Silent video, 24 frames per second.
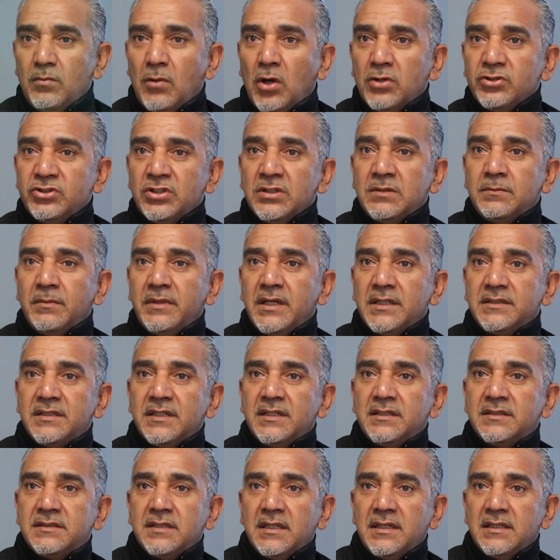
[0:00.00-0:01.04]
Motion
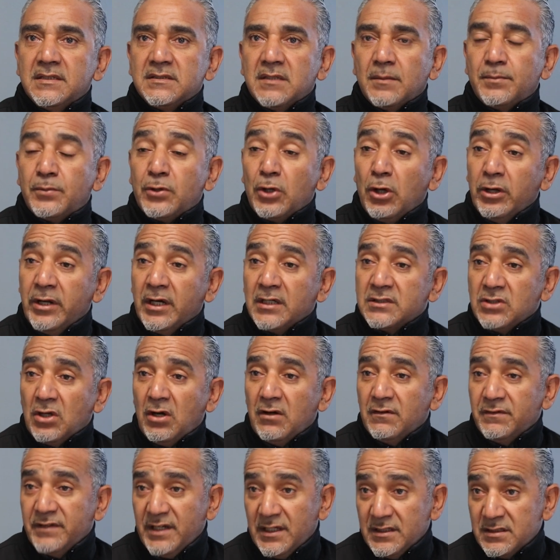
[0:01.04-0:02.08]
Metrics is a product
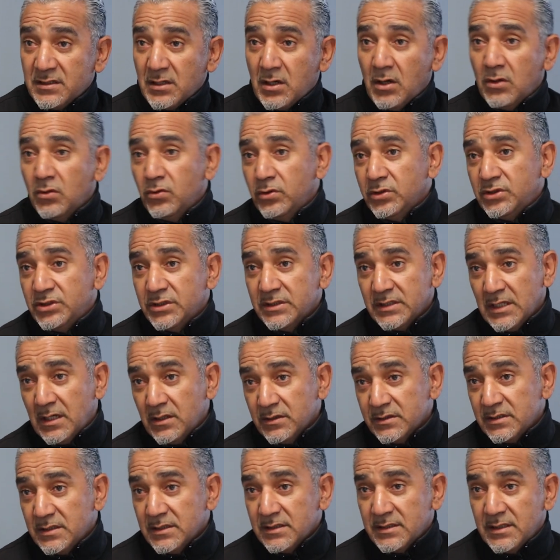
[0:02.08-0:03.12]
of ESCO, which is
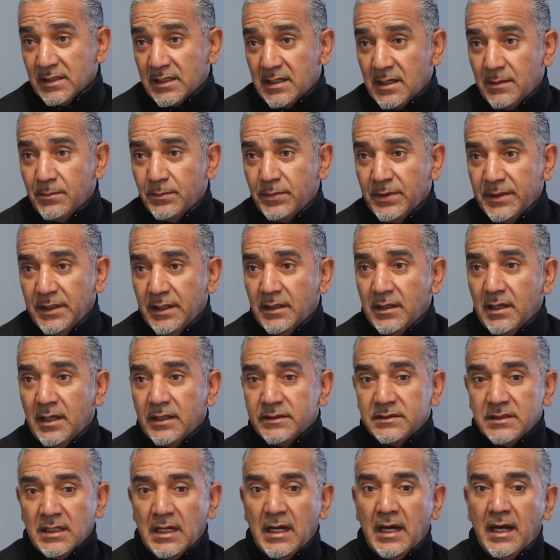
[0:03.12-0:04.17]
our sister company,
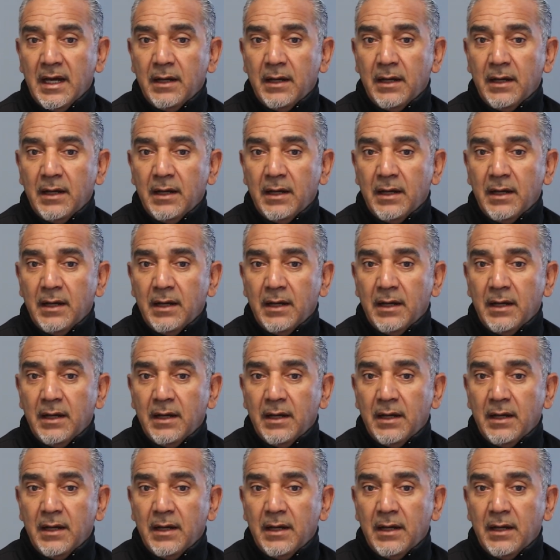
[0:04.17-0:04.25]
right?